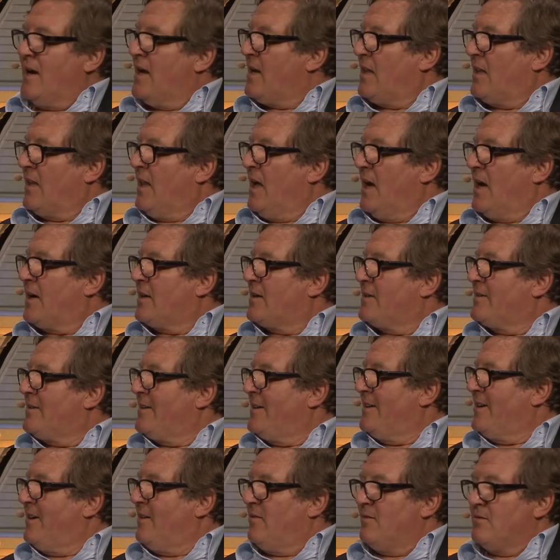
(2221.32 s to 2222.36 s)
out of luck.
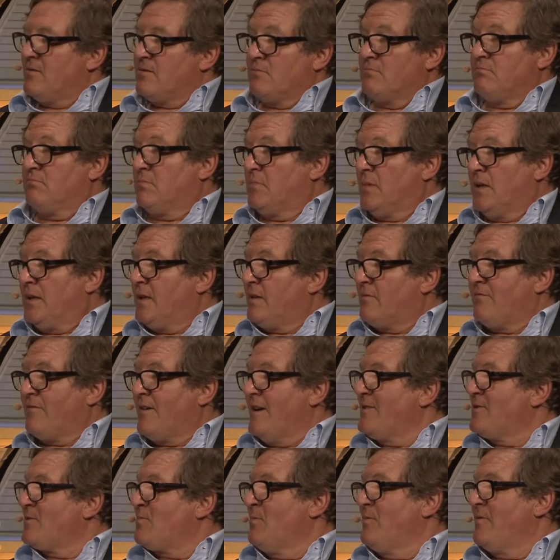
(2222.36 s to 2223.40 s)
You know, it's like
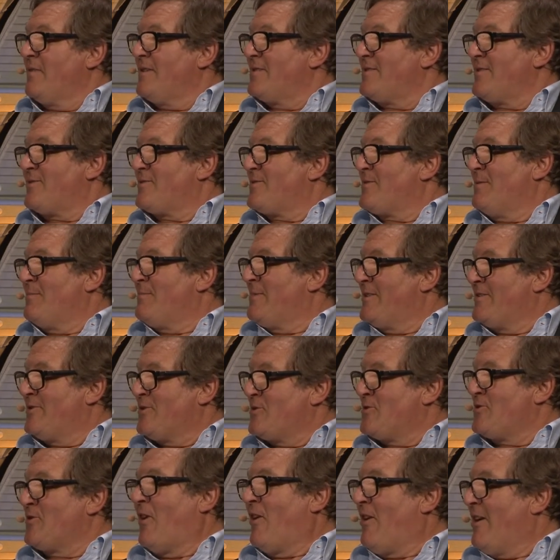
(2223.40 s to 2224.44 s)
French movies. There's some that
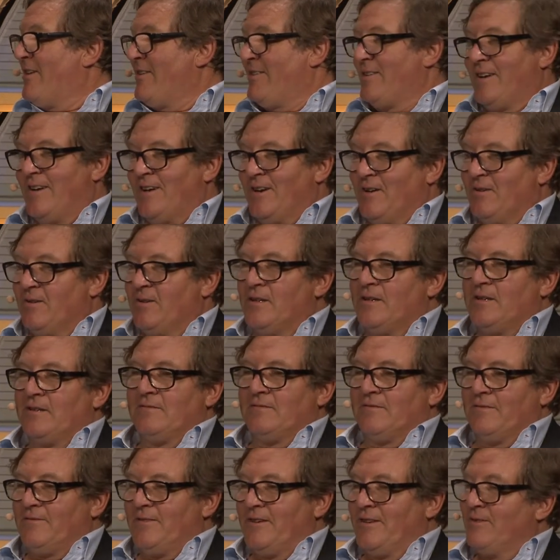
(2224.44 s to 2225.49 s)
just aren't. You know,
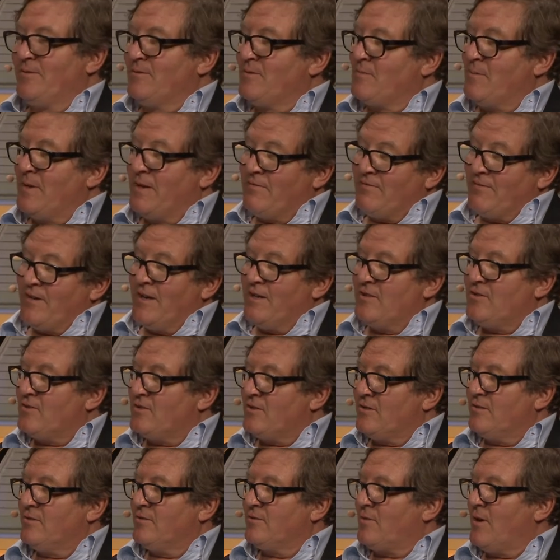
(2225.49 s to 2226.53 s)
and if you don't speak French,
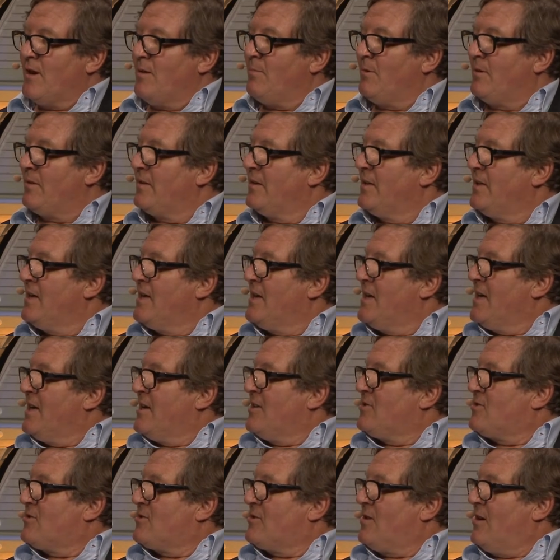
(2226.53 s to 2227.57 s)
you're in trouble.
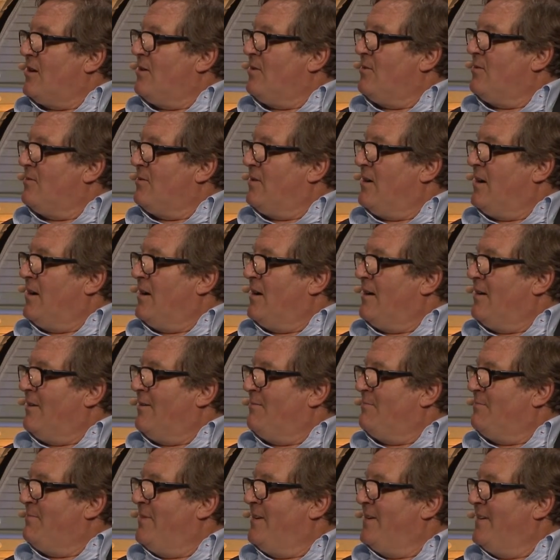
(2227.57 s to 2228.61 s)
So.
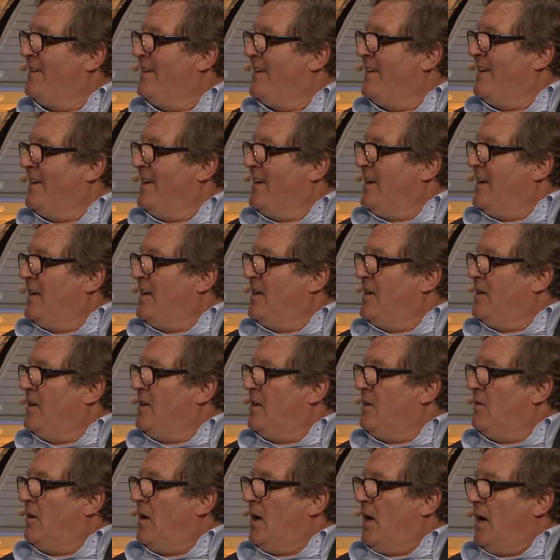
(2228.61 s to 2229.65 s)
Um, you
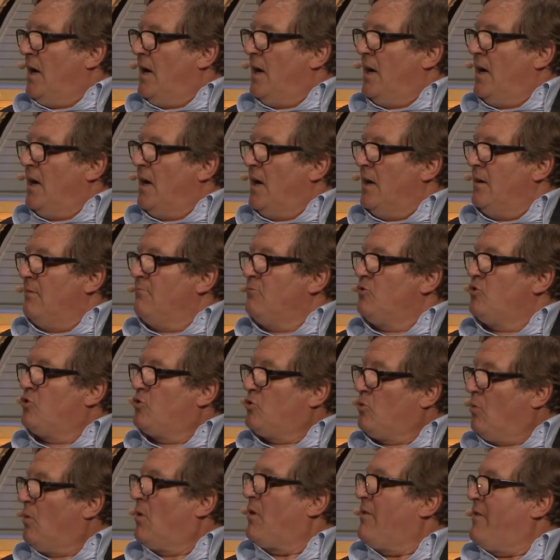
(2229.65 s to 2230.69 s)
know, I'm
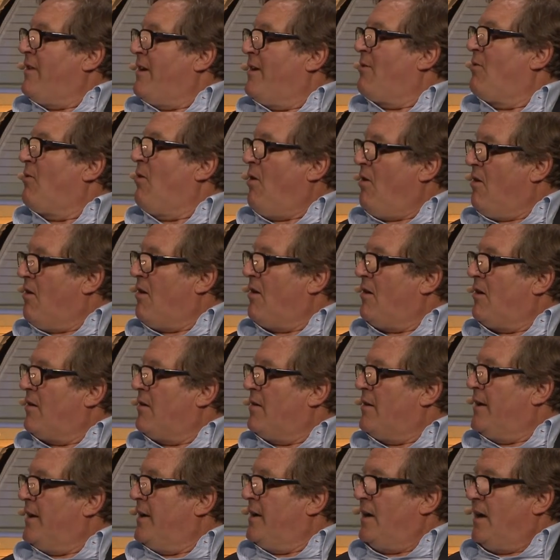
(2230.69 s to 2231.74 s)
sure there are,
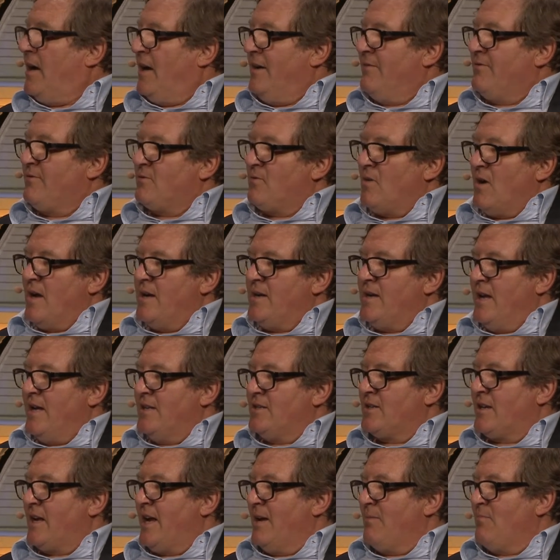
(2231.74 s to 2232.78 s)
and I've tried to
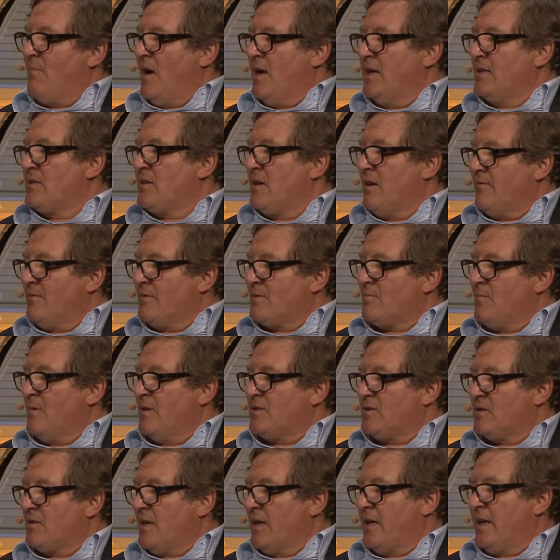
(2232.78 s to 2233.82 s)
educate myself as
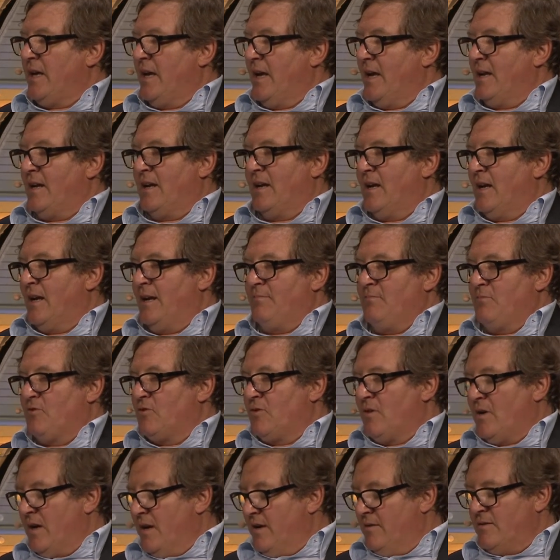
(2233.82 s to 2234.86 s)
much as I can, and I'm
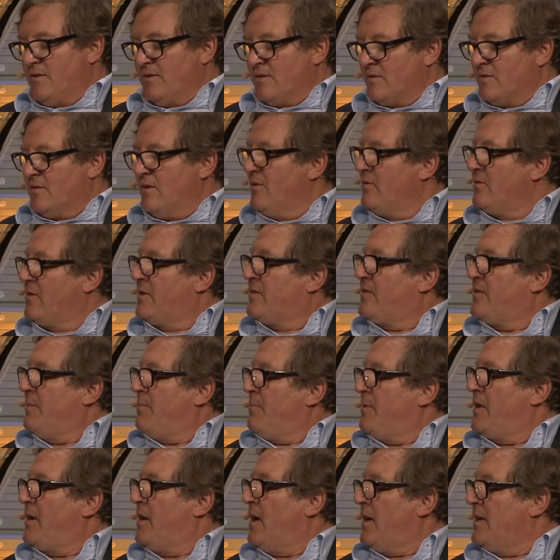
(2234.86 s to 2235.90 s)
sure I just know the
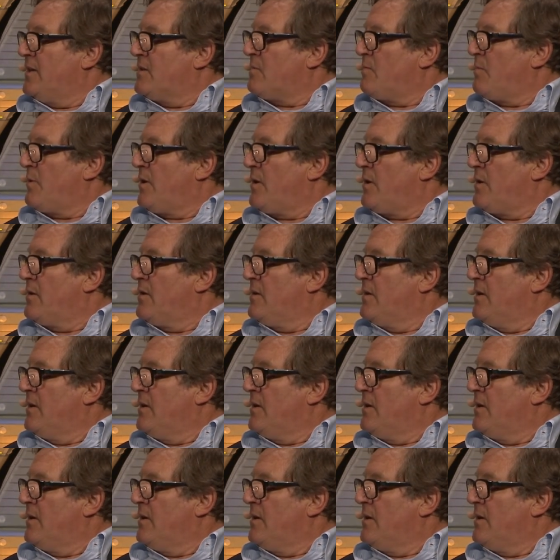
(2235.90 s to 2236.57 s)
tip of the iceberg.